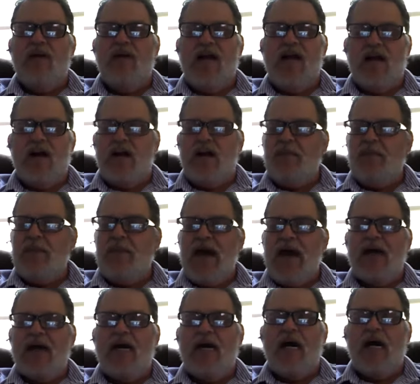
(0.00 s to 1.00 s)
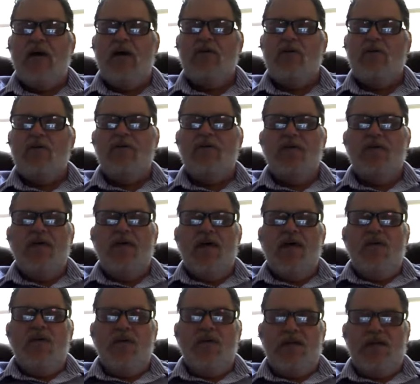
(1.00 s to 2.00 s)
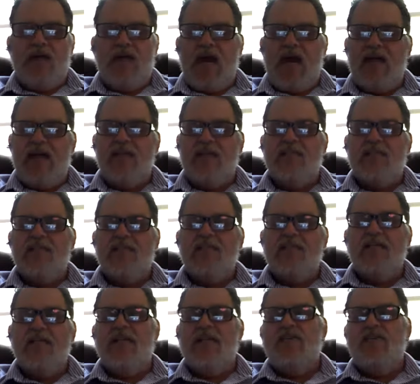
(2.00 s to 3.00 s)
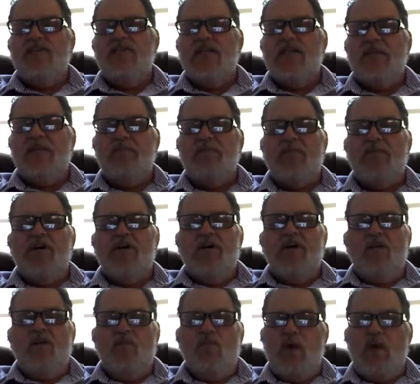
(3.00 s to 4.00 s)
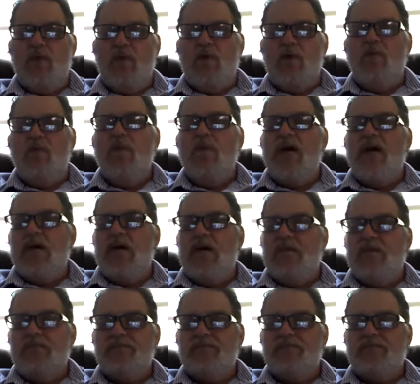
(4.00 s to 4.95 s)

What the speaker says: We're not going to back out. With Candace's leadership, we will win.